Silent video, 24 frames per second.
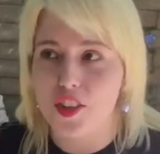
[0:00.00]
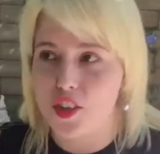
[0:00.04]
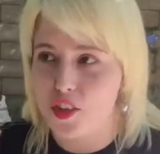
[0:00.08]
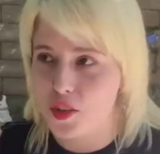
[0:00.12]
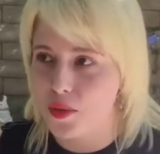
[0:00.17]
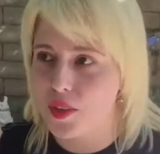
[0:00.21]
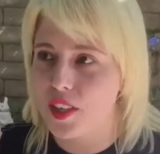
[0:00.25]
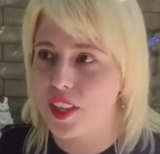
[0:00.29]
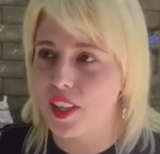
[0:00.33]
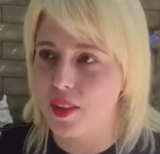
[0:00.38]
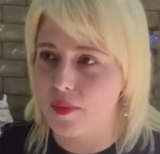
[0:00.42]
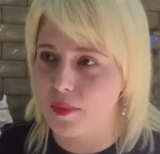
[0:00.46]

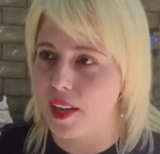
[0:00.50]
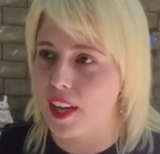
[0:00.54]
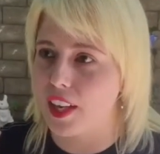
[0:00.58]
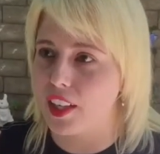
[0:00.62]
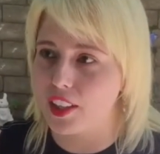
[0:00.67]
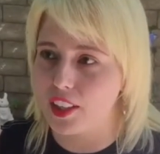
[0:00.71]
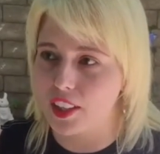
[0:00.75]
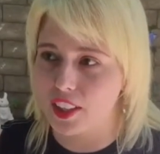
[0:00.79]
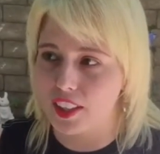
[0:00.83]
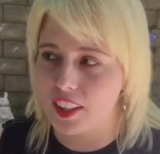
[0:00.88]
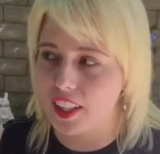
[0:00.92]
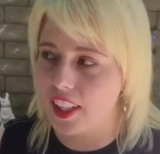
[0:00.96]
can
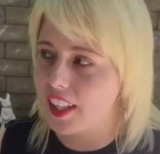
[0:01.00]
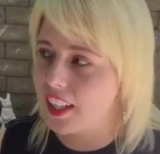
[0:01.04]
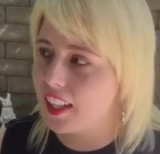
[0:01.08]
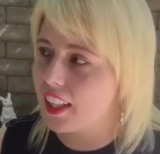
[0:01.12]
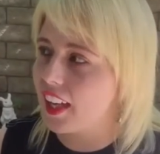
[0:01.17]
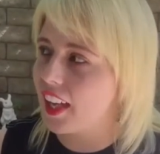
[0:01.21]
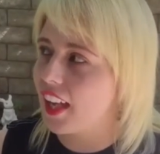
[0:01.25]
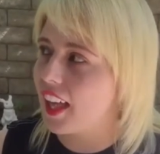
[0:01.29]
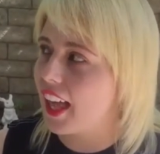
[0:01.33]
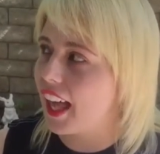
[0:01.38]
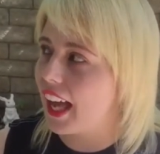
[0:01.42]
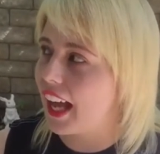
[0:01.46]
imagine like
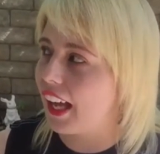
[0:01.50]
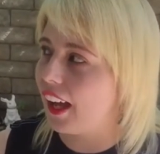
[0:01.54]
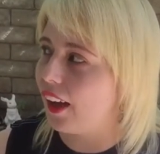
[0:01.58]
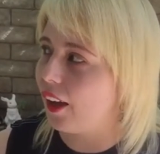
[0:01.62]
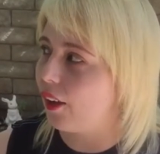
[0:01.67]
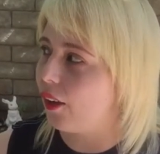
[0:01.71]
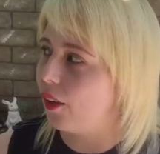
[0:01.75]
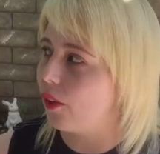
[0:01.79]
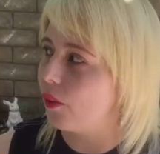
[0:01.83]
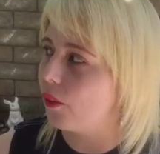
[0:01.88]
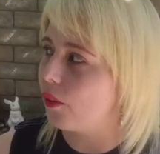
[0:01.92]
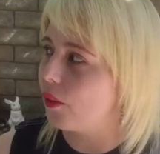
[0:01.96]

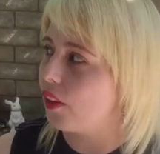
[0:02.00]
how